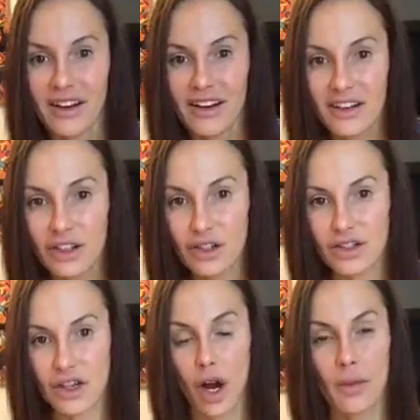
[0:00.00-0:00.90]
Nuts,
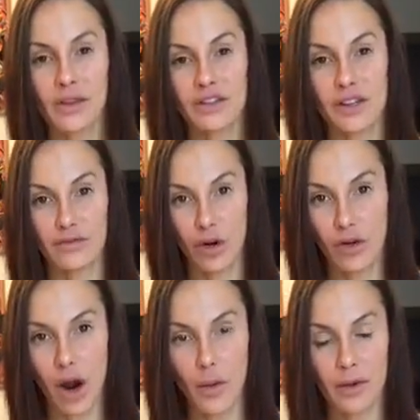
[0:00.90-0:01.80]
almonds,
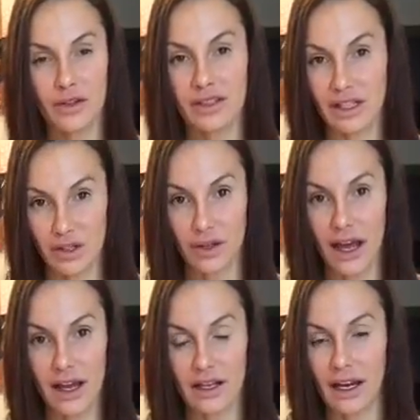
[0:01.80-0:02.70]
raw almonds I do
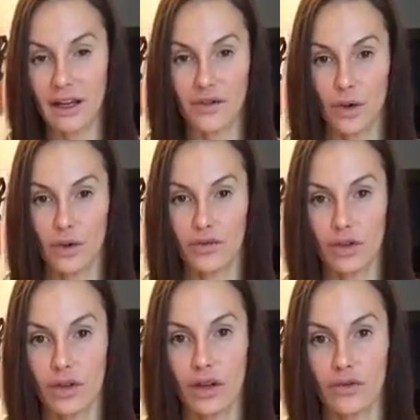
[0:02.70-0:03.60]
like. I like a few
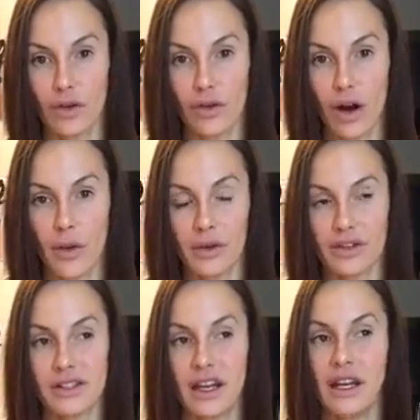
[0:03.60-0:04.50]
raw
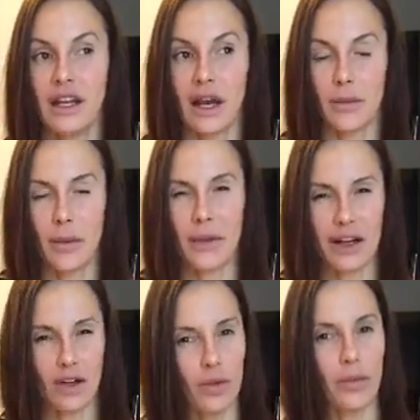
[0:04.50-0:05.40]
almonds. I
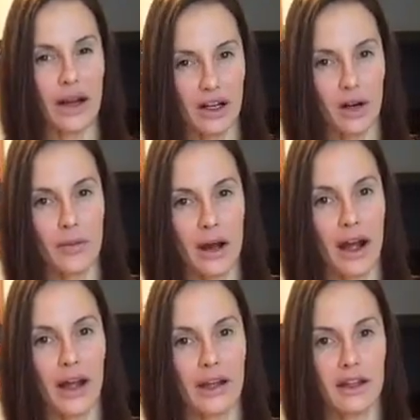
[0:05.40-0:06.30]
cut back on
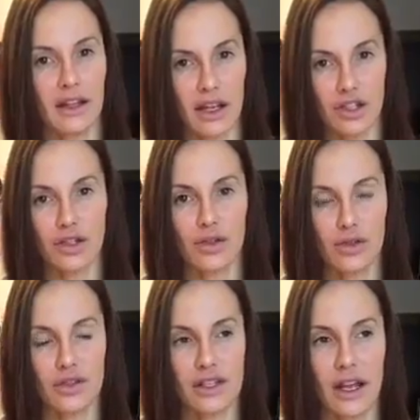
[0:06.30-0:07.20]
my
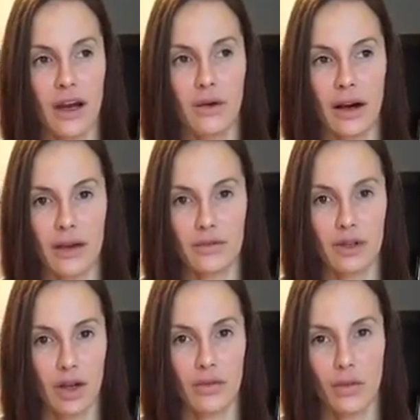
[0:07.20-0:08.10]
cashews now. I'm
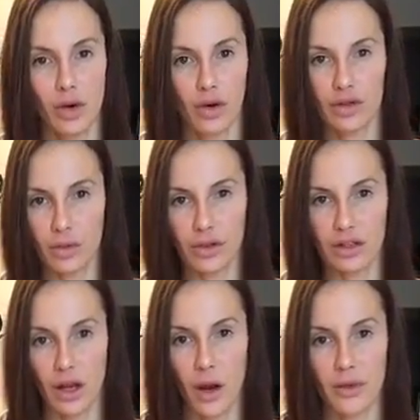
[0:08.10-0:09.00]
going more towards the
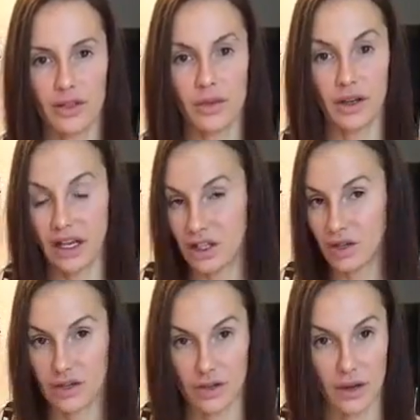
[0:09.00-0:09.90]
almonds, but
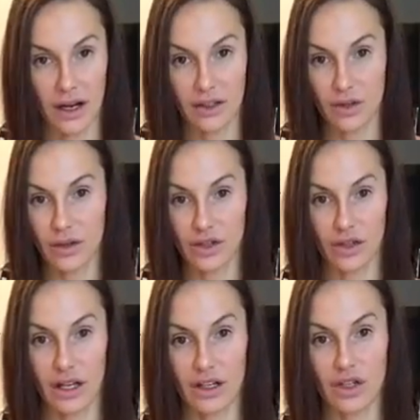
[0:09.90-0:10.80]
cashews as well. I do enjoy
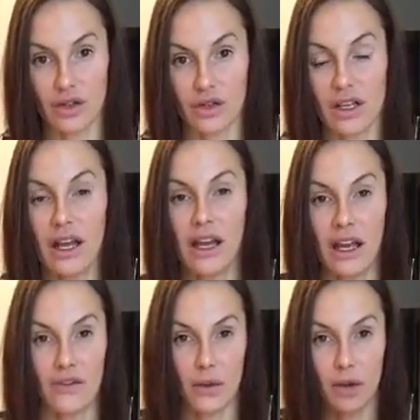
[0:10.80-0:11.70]
cashews.
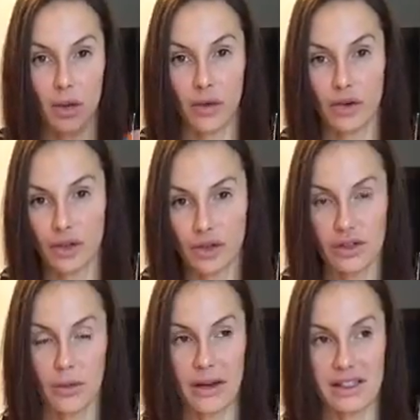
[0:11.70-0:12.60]
If I'm going to put nuts
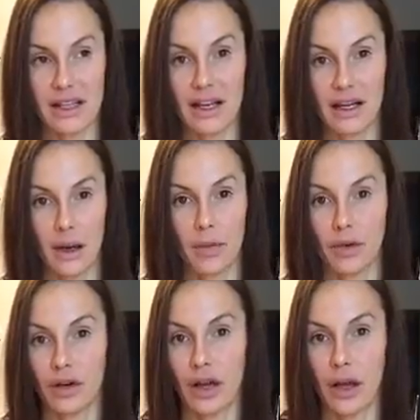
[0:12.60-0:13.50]
on my salad, I'll
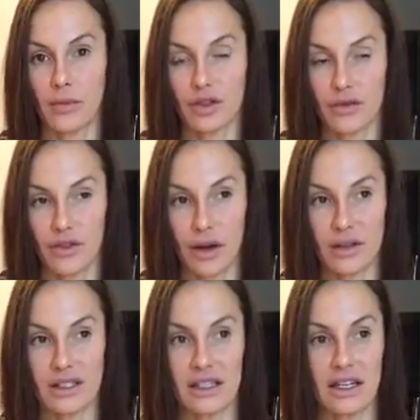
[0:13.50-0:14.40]
put sunflower
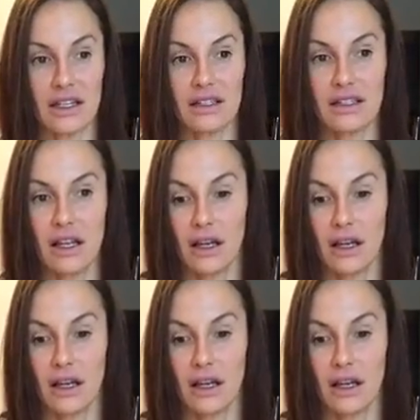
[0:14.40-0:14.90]
seeds,